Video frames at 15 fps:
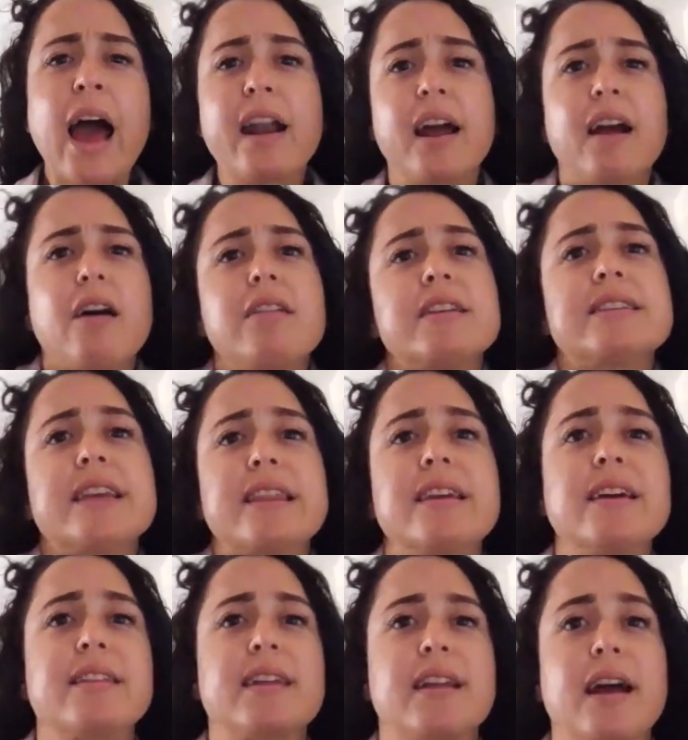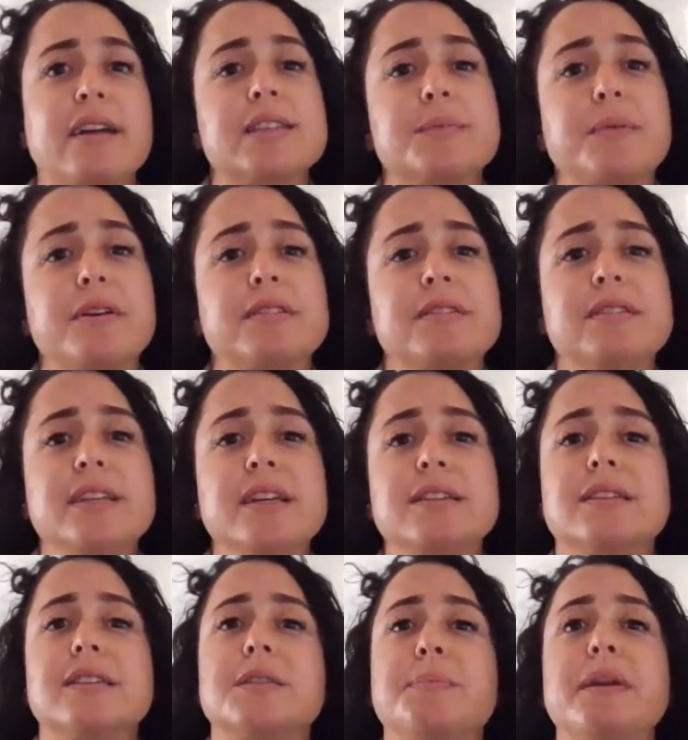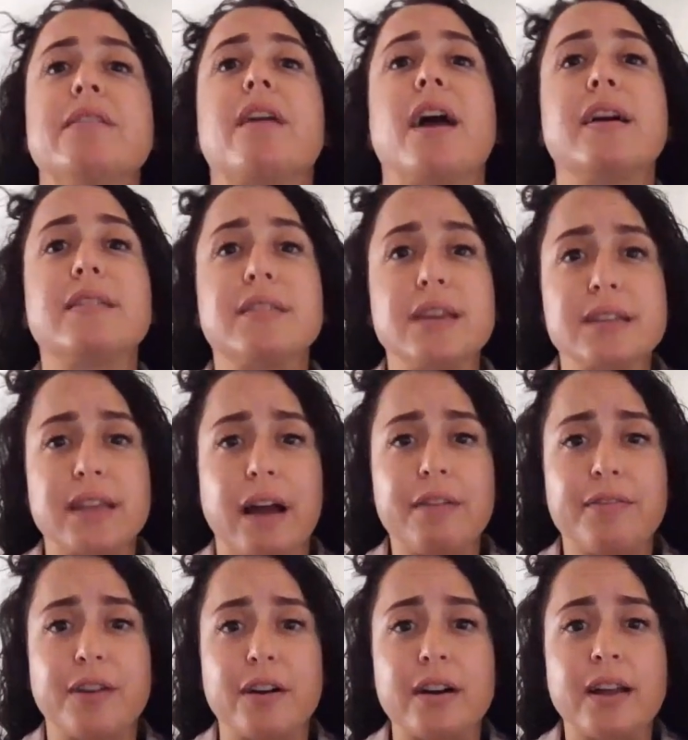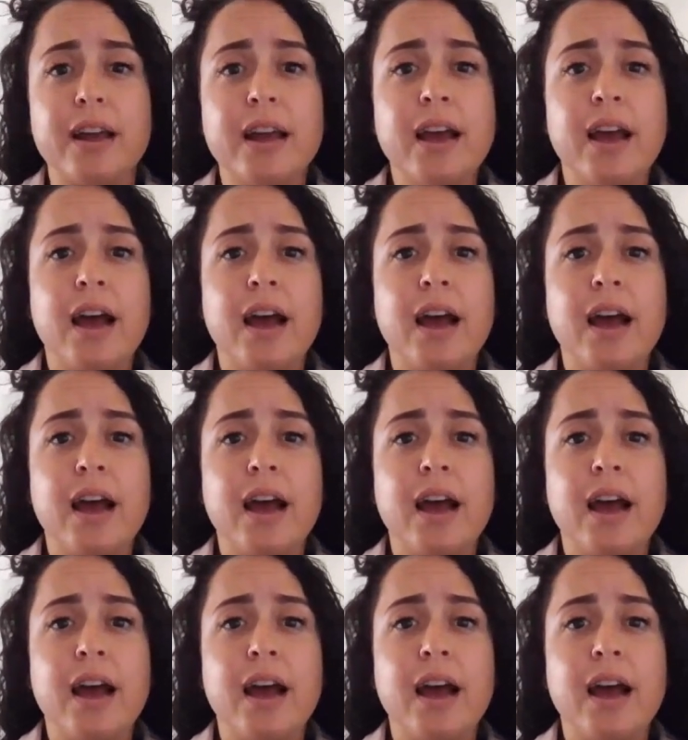And I honestly think that experts need to spearhead this effort.